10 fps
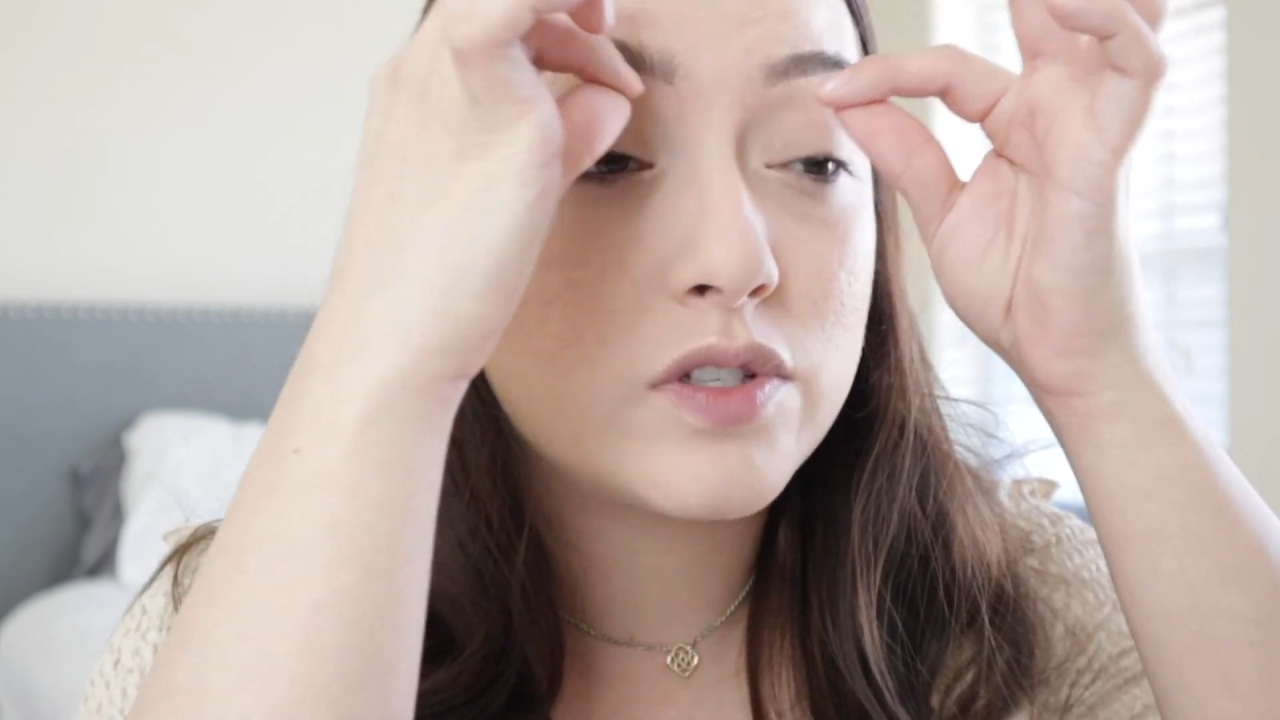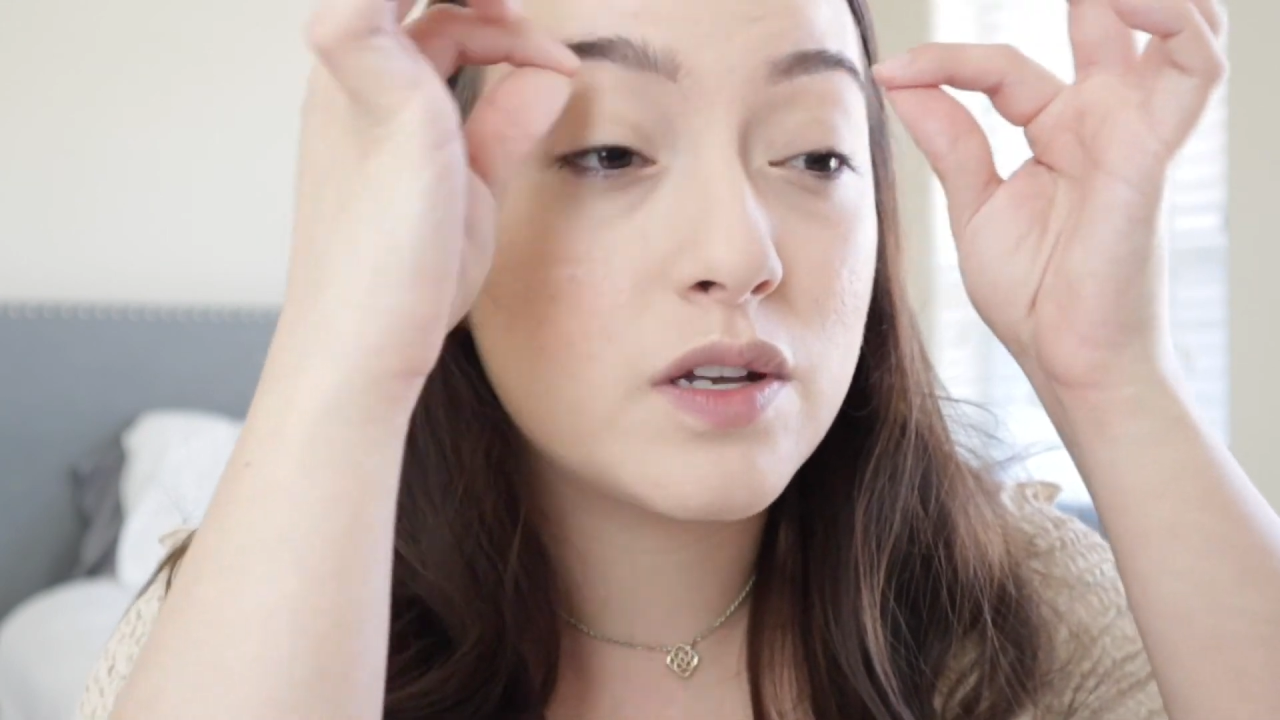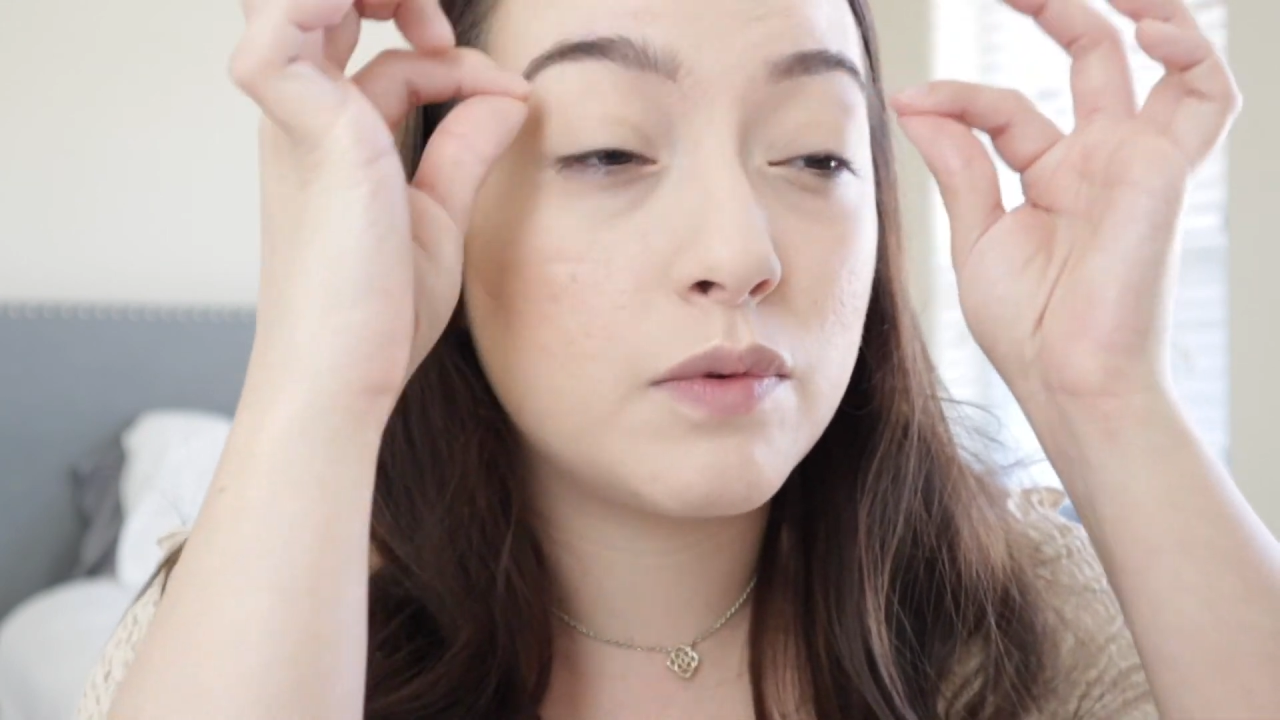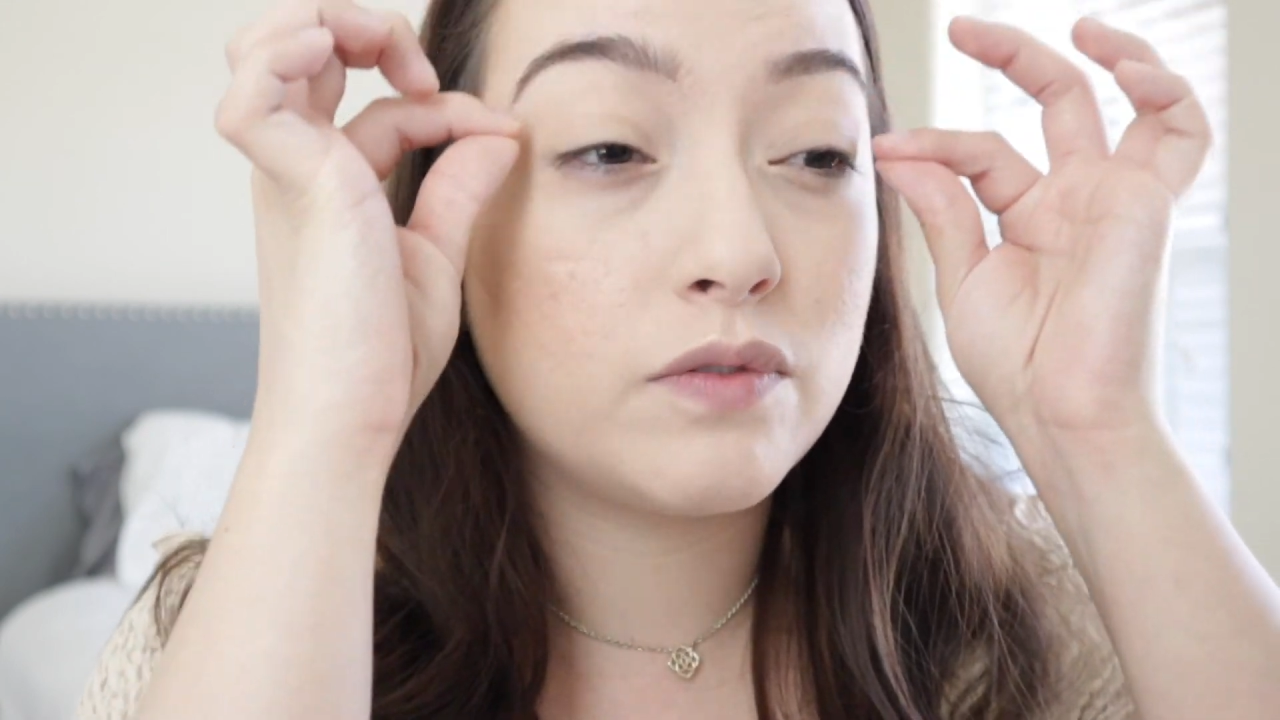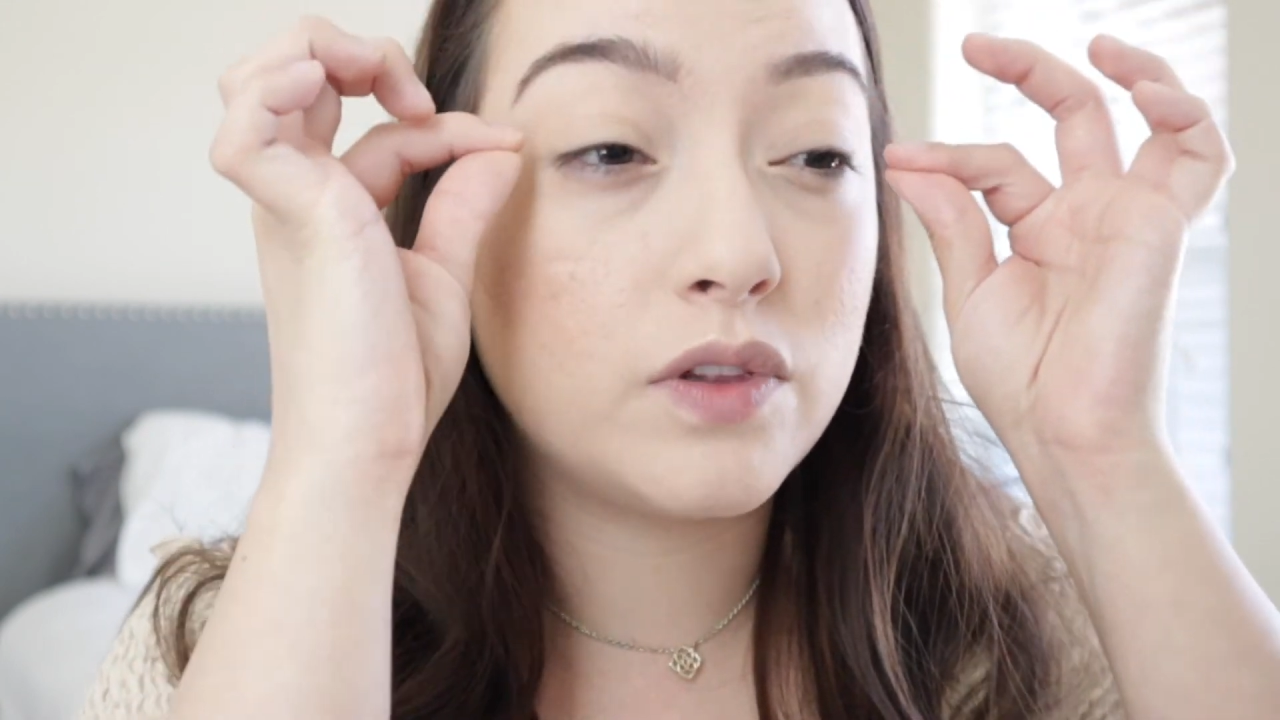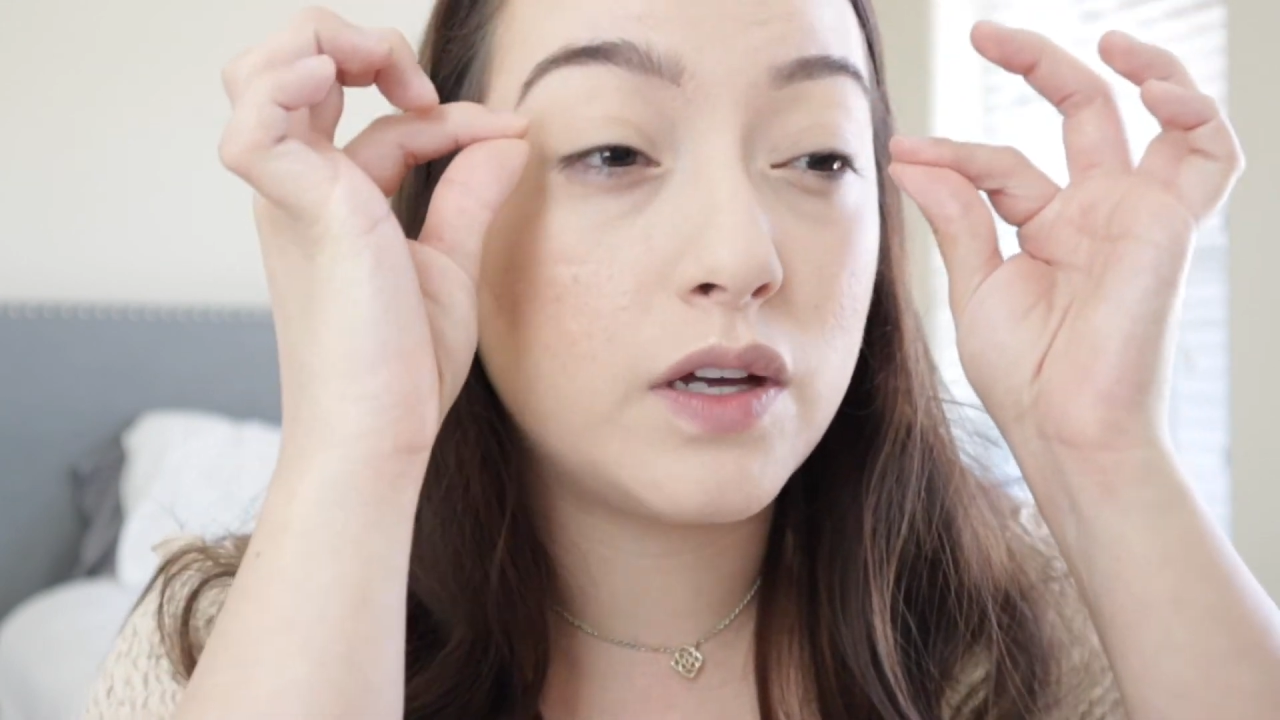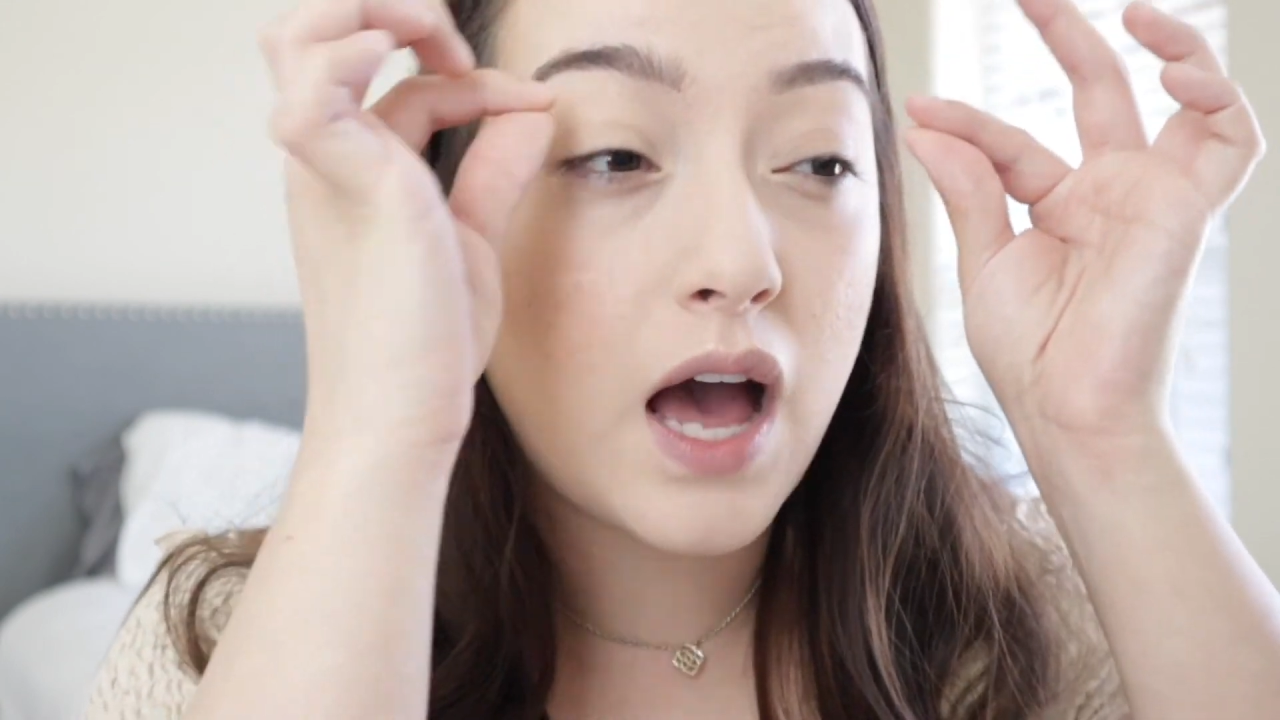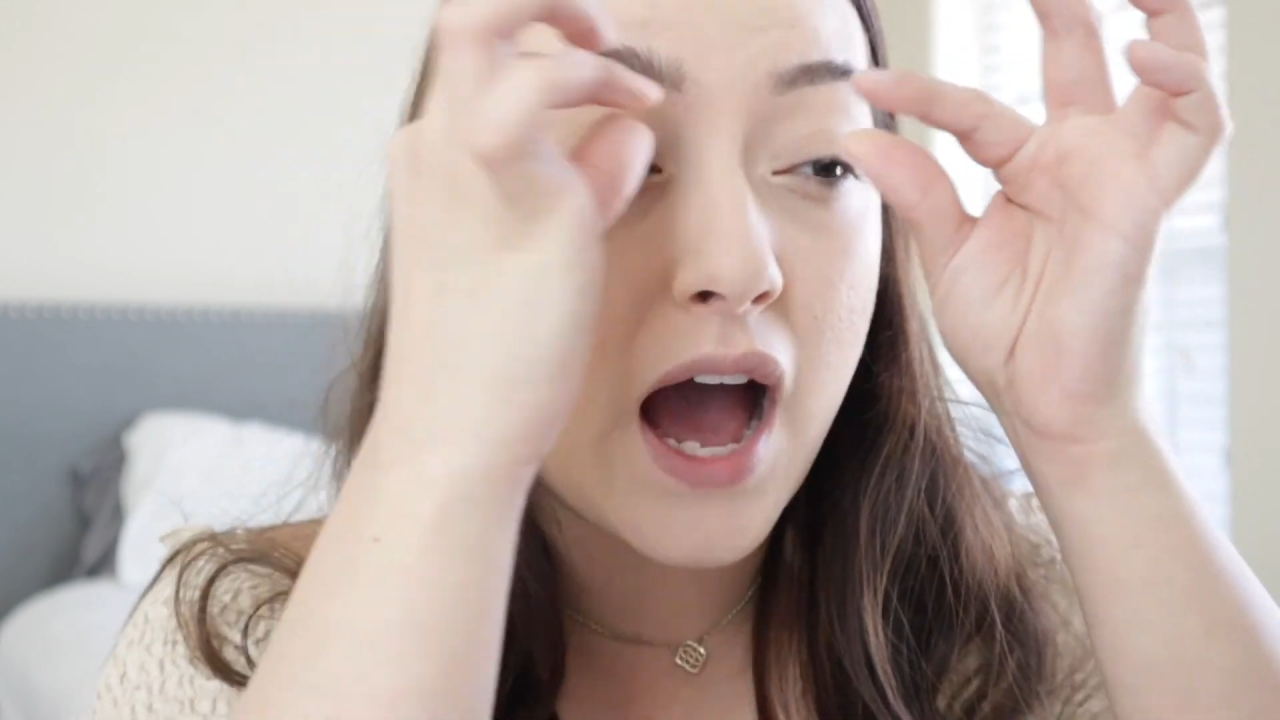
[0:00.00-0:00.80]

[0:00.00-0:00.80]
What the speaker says: some of the